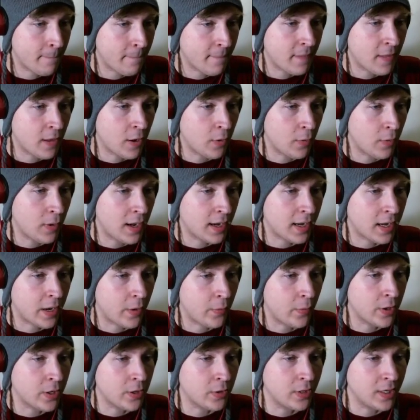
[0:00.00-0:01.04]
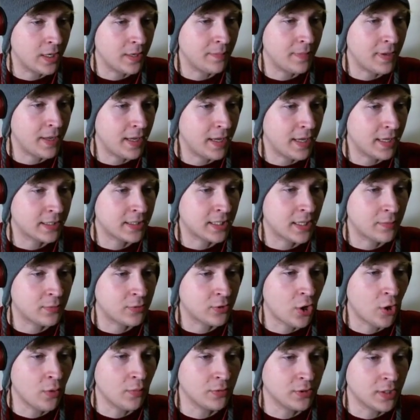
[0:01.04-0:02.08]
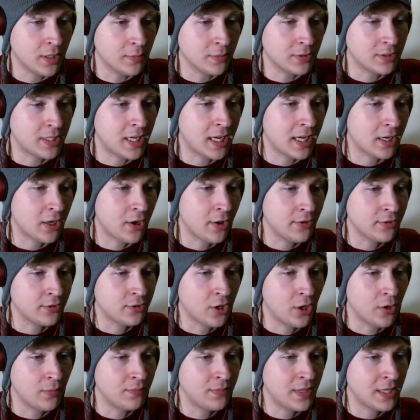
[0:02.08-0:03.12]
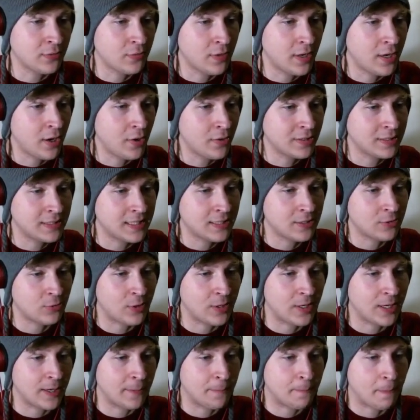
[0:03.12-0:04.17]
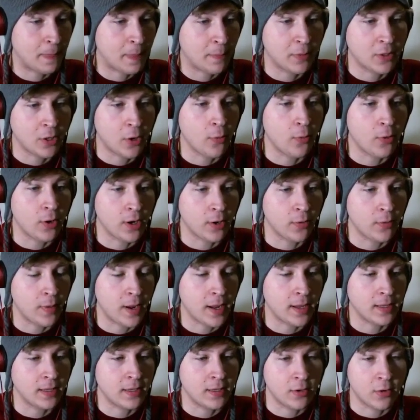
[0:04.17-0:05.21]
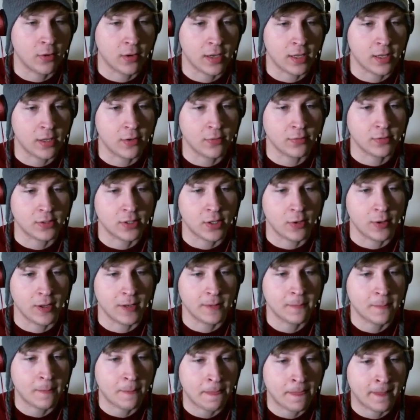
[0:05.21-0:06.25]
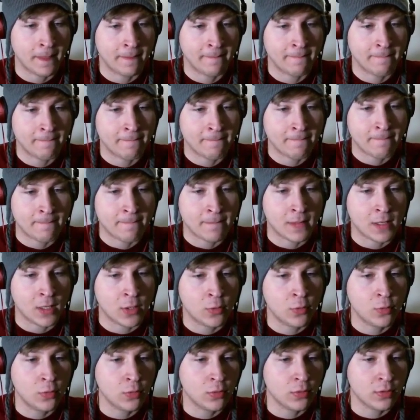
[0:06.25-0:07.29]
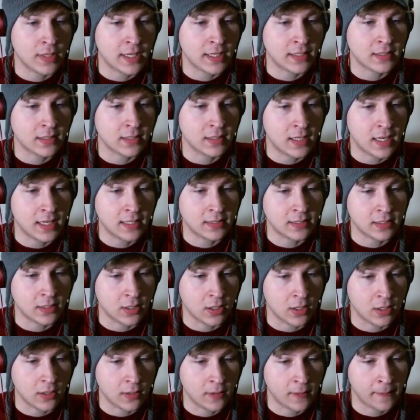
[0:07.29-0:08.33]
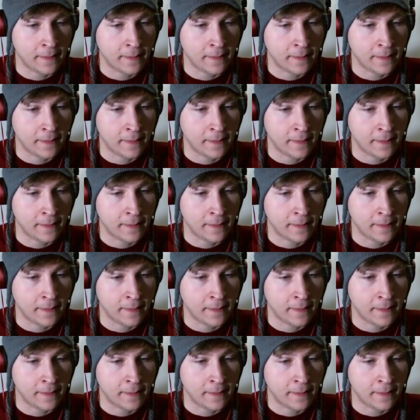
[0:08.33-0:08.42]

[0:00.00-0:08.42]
Oh, I got what you need, mate, except soap. Someone's taking all the soap. That's why it always sticks around here. But don't worry, mate. You'll get used to it. Cool, that's nice and all.